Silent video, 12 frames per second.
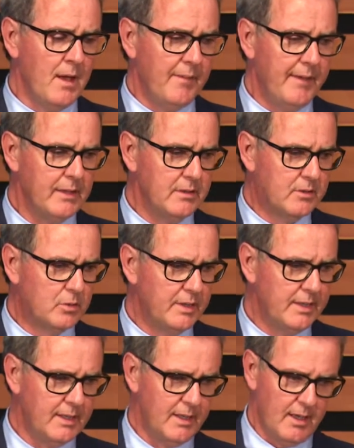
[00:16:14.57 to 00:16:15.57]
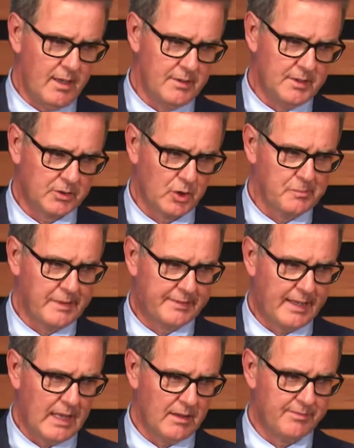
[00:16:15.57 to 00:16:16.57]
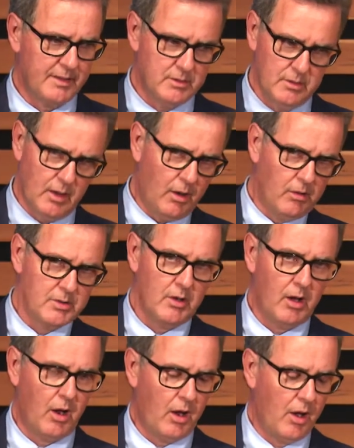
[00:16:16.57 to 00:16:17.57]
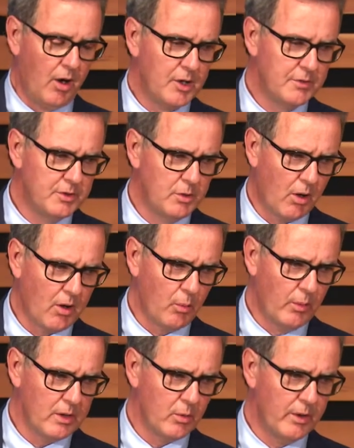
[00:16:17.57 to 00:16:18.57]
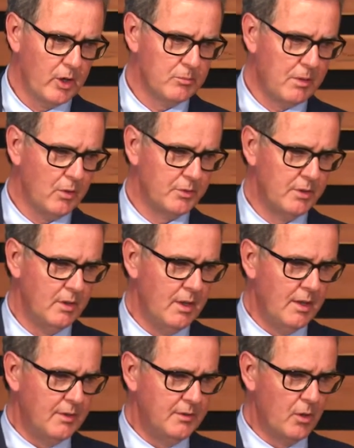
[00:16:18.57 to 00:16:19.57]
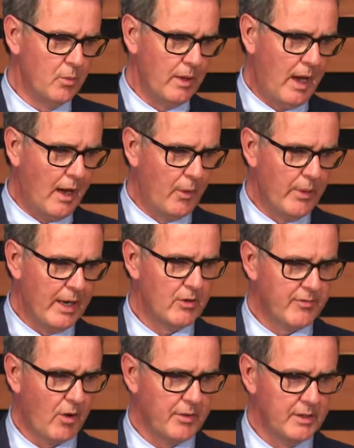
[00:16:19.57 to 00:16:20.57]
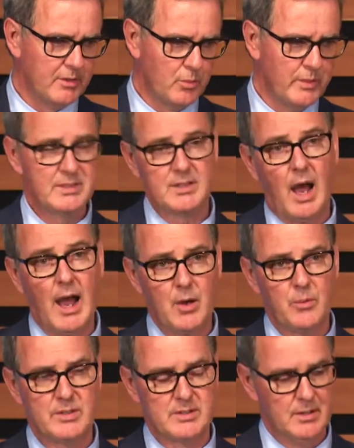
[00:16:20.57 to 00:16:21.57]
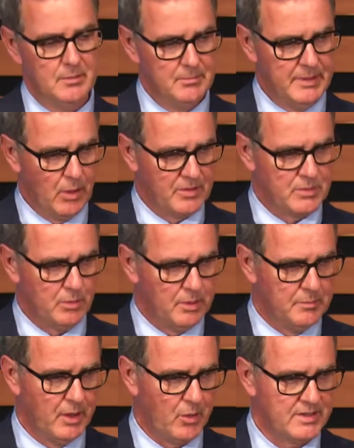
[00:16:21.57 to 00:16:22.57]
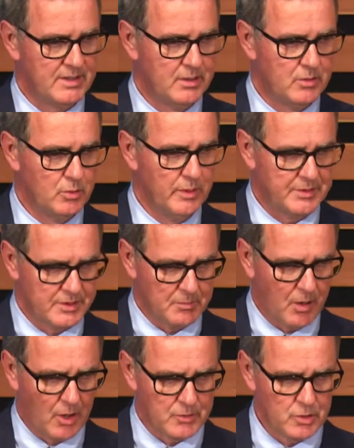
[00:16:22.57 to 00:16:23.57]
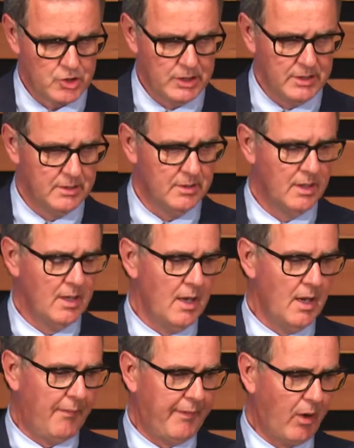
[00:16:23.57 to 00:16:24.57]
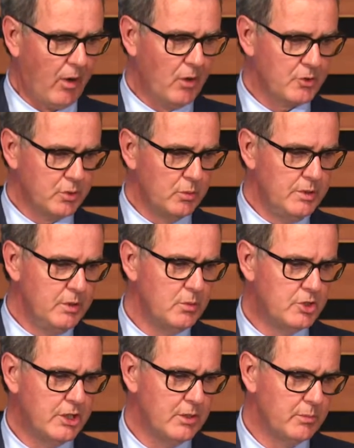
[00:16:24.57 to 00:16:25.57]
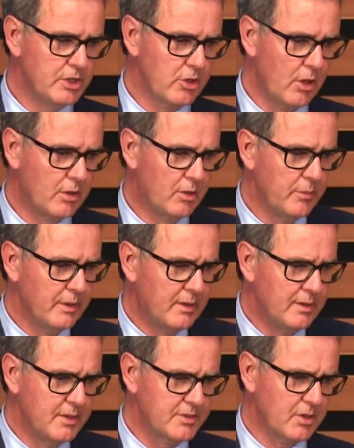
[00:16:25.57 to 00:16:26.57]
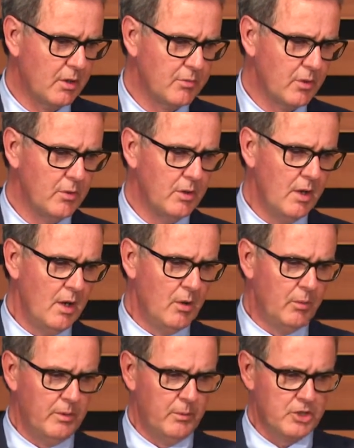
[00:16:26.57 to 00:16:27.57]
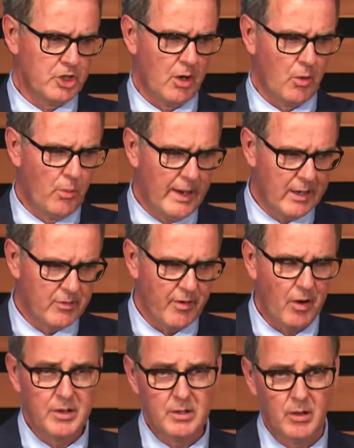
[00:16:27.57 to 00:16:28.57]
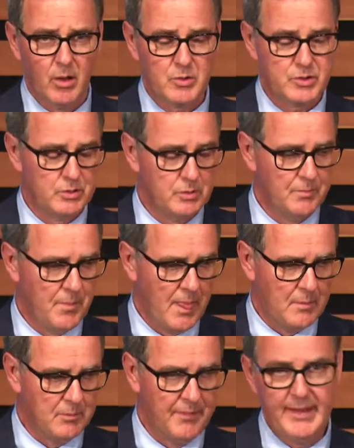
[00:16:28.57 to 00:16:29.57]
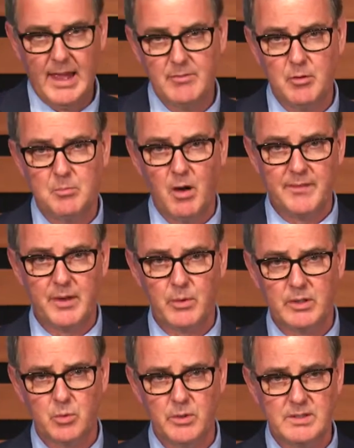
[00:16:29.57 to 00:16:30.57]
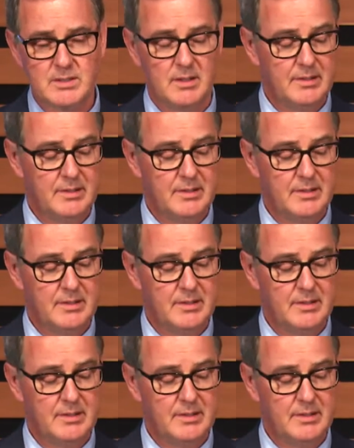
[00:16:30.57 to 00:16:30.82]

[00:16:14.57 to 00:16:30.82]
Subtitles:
Then today, Dr. Metcalf and a lot of you are well aware about the rare variant risk, high risk, BRCA1, BRCA2, and some other gene. There are also new genes which are currently discovered, which are rare variant also, but they have a moderate risk.